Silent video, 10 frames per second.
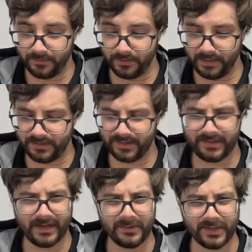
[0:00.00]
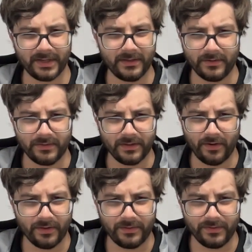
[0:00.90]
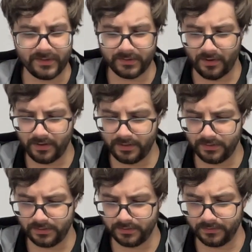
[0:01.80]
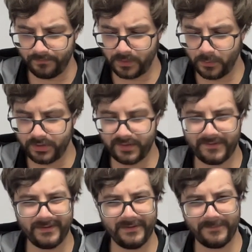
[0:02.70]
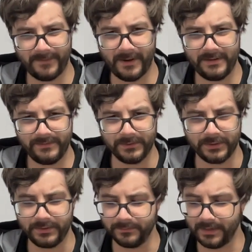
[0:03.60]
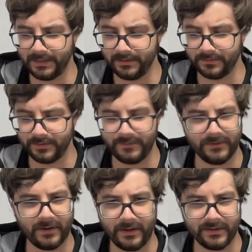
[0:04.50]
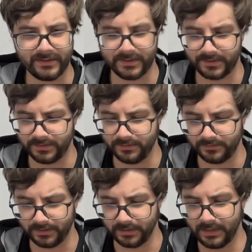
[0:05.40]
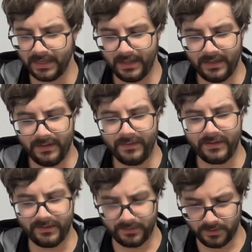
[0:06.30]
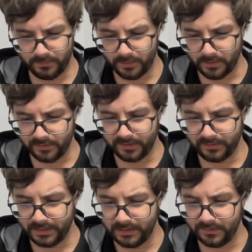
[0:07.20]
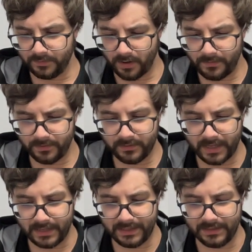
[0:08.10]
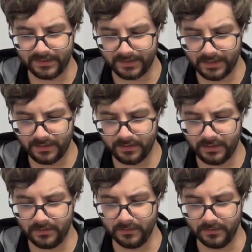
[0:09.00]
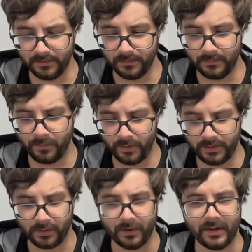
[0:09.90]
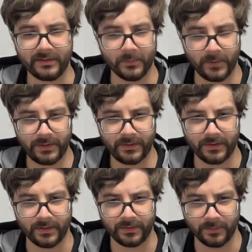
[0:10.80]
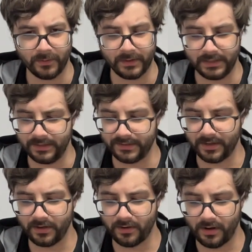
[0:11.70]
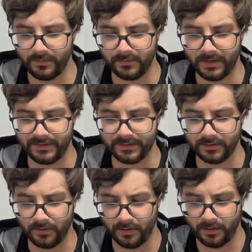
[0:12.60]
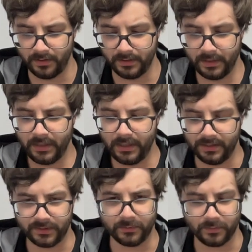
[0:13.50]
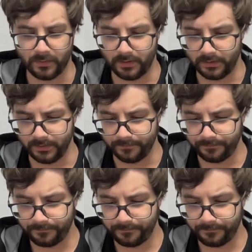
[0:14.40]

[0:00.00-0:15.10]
where it just sounds like, the author is talking to you, which is fine if you're good at writing, but if you're not, it's just annoying. This is good prose. It is proper, and it is getting the point across with authority. It is not compromising on its own quality.